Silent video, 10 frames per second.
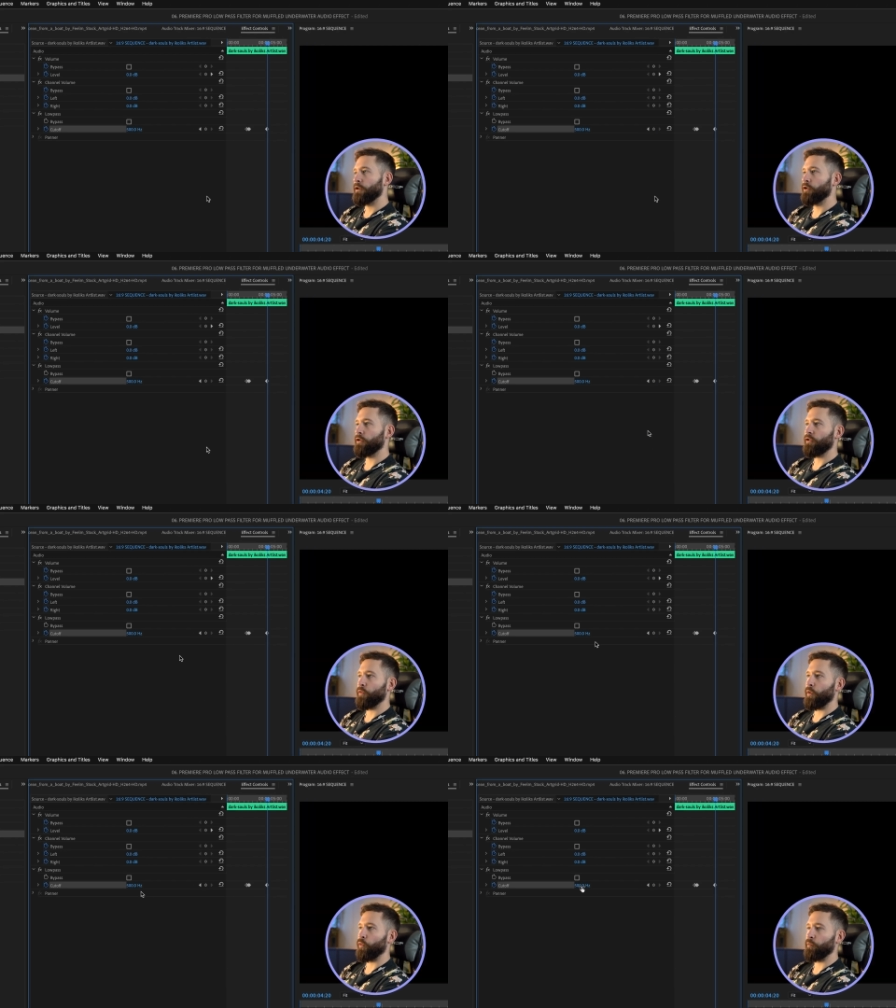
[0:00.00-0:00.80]
go to
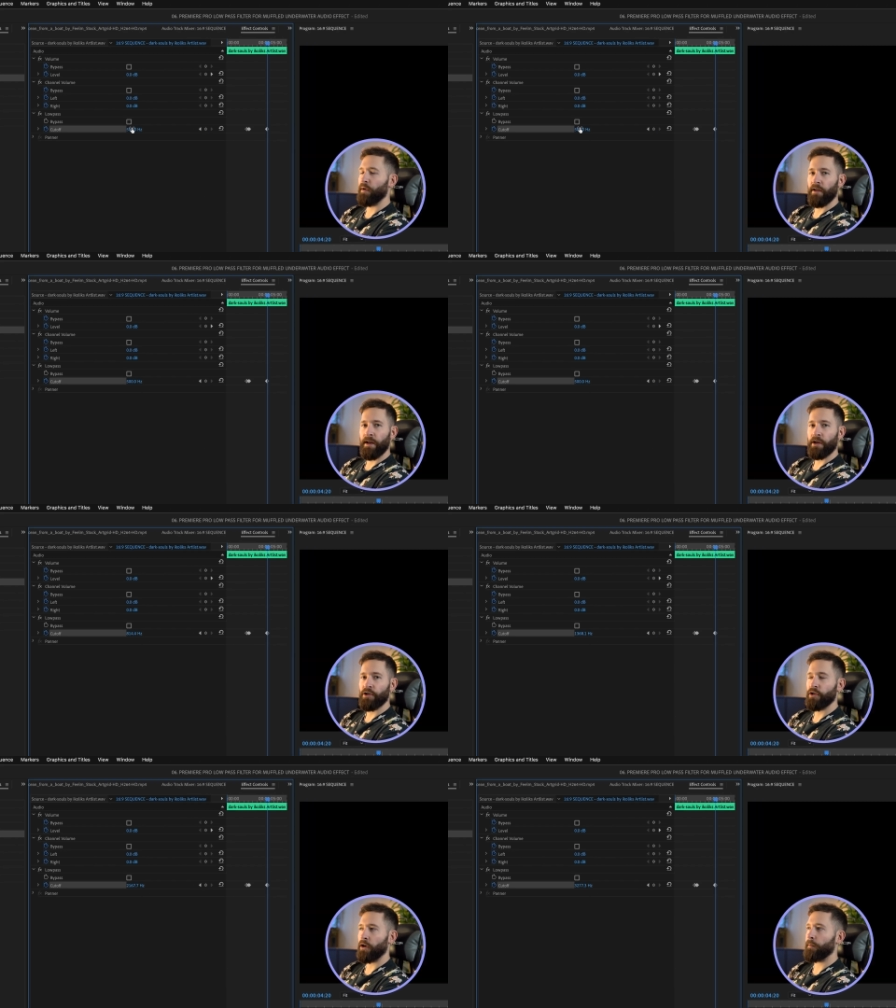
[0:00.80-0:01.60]
what would be the next
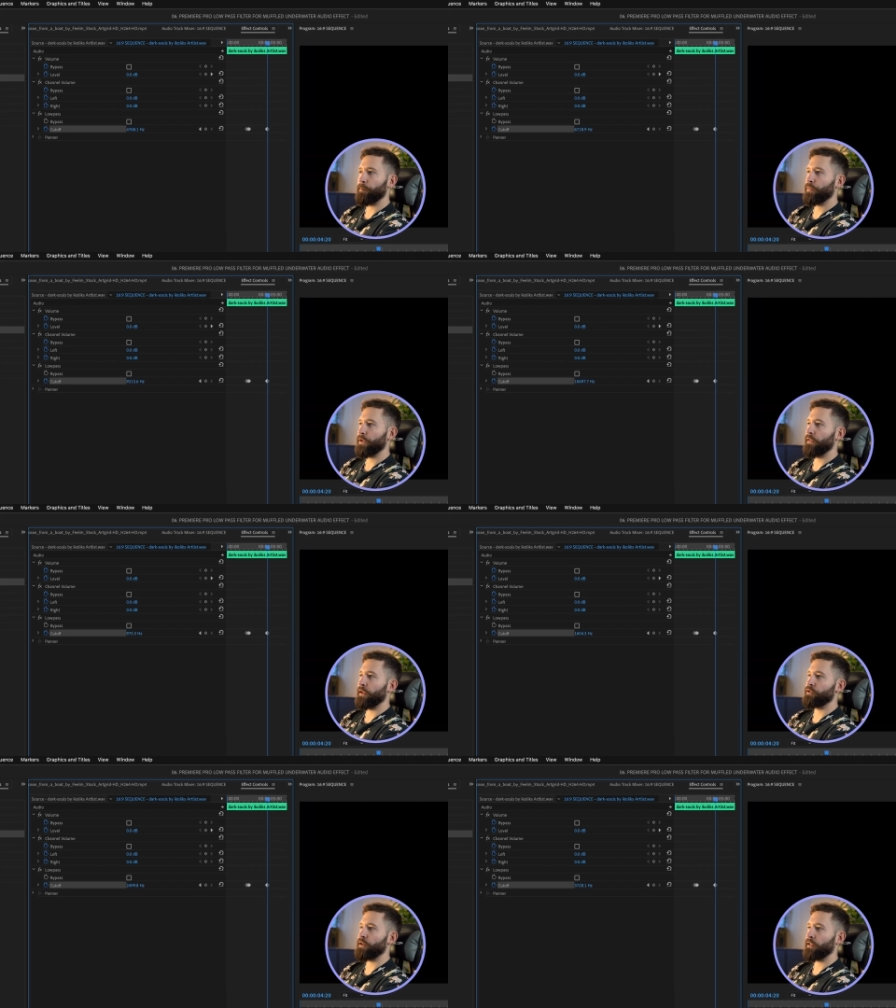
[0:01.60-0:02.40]
shot and
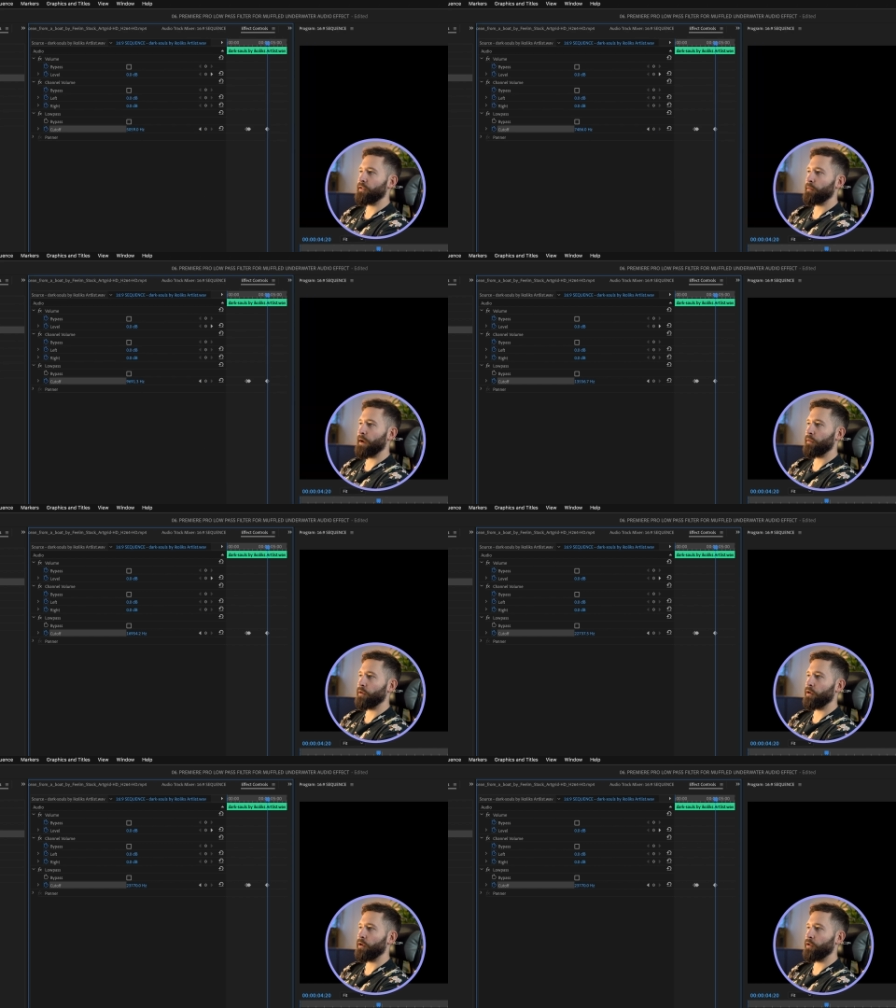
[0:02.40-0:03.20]
then drag this
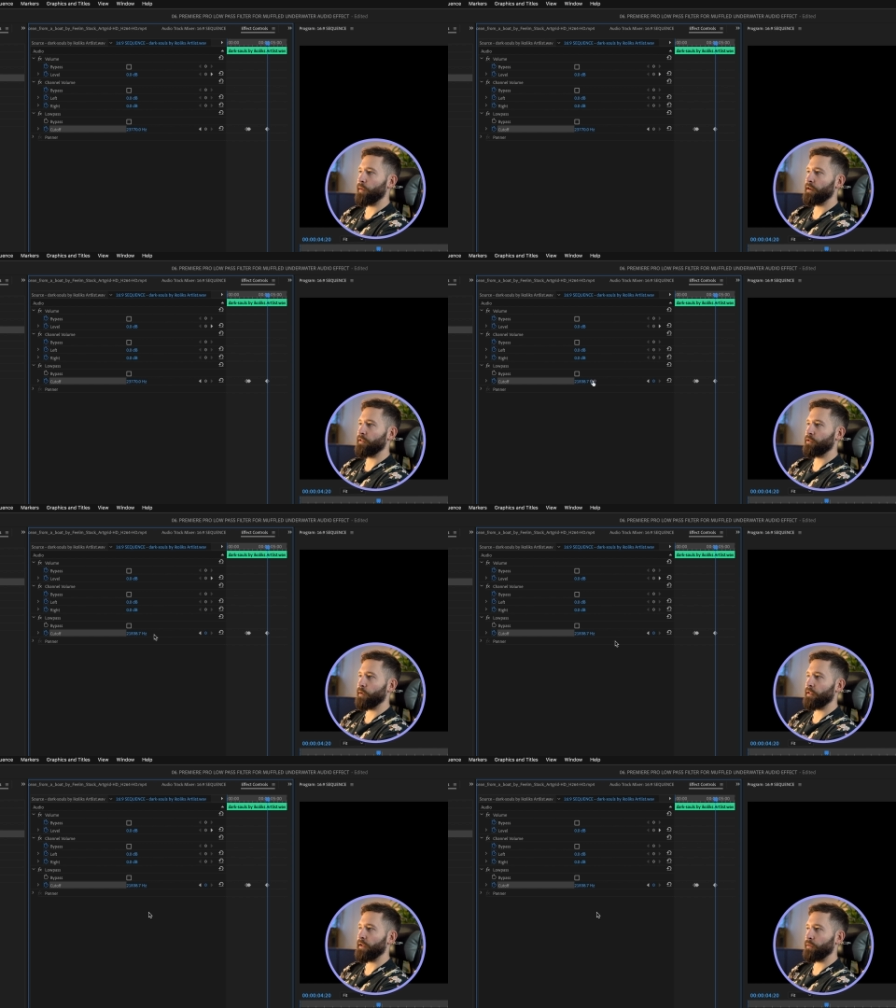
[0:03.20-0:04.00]
amount all the way into the
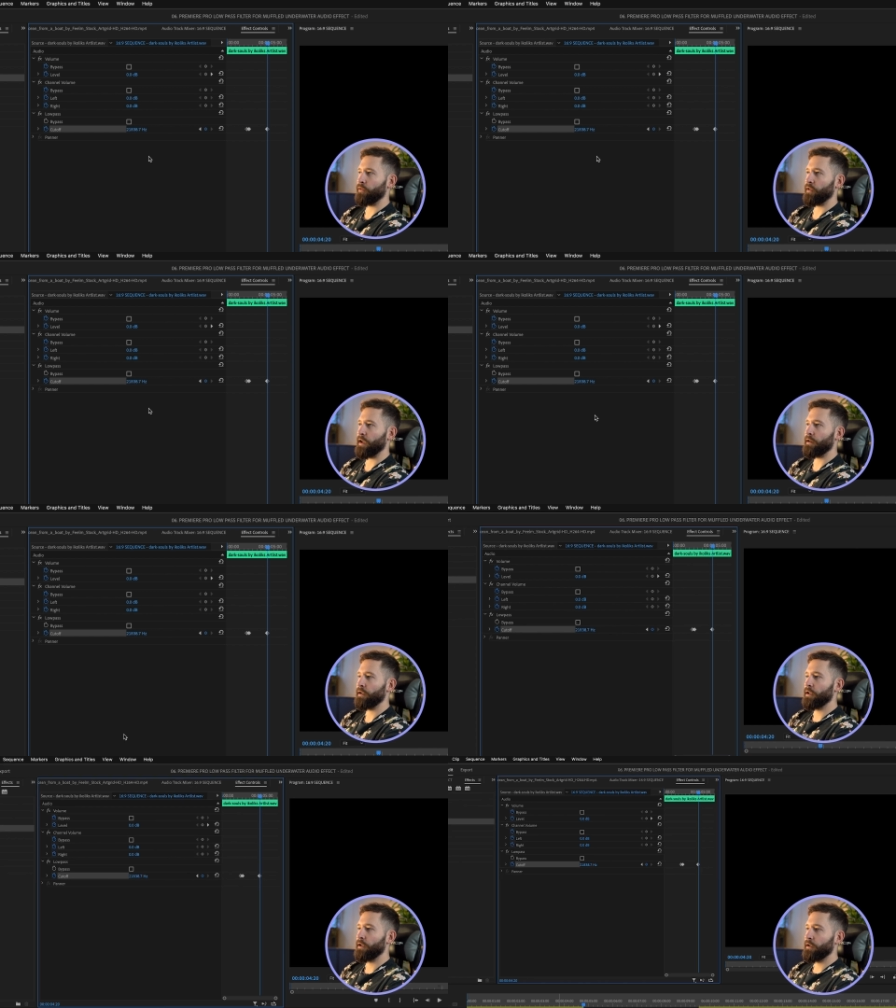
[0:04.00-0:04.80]
twenty thousands again,
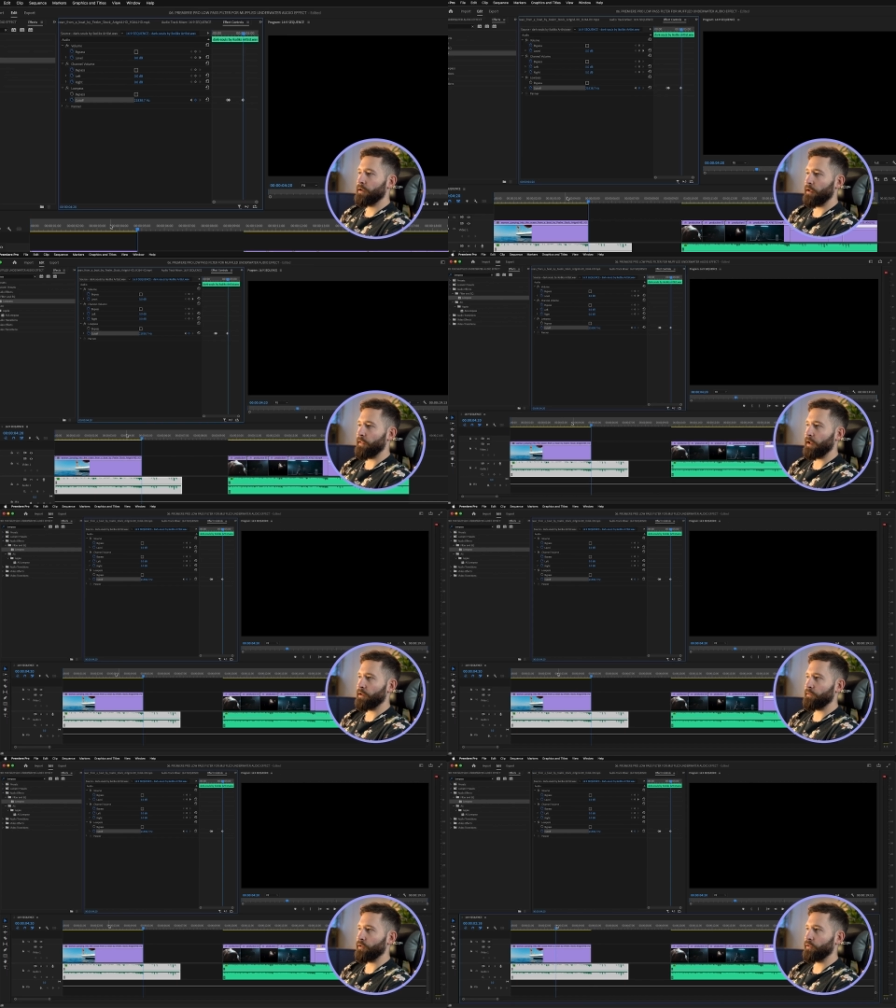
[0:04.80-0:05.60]
and that'll
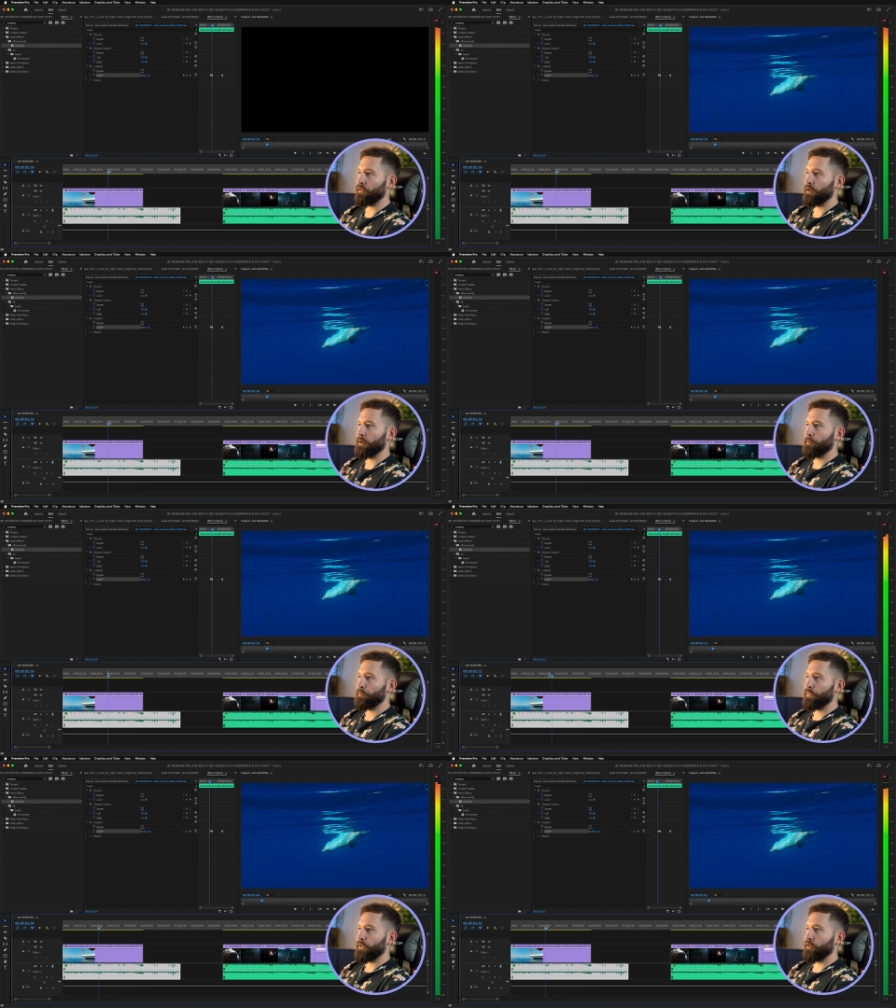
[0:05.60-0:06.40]
give us
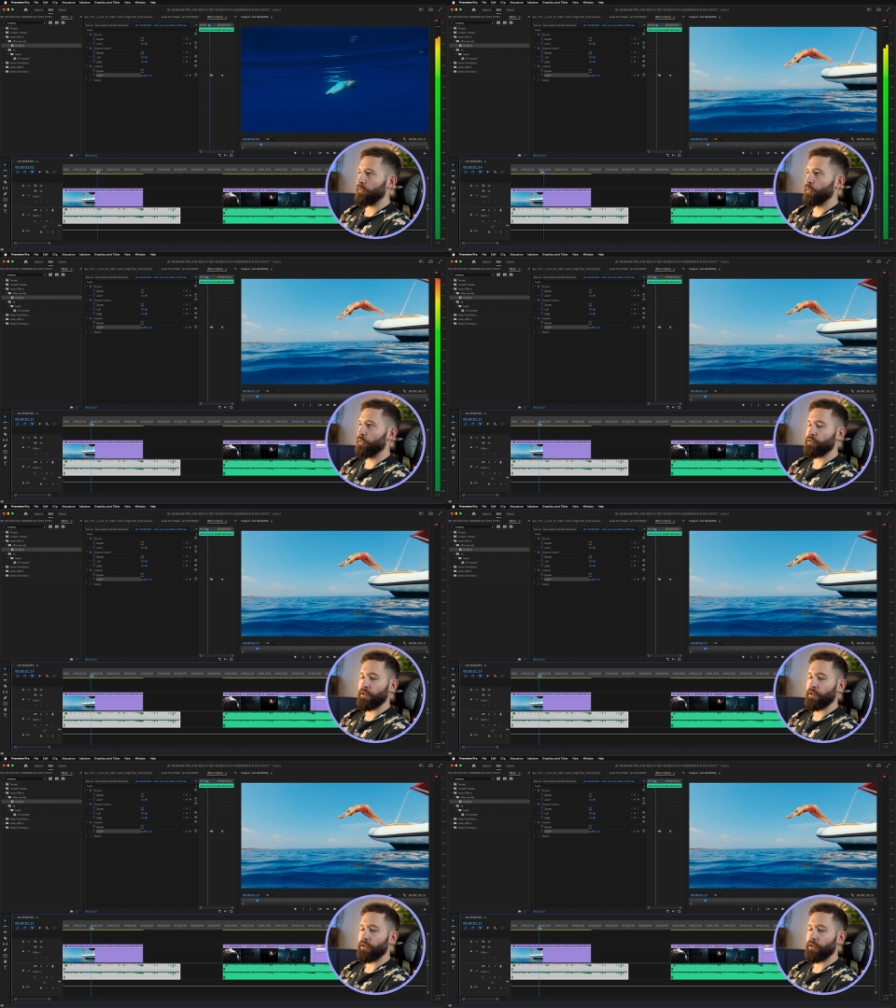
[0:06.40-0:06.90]
a smooth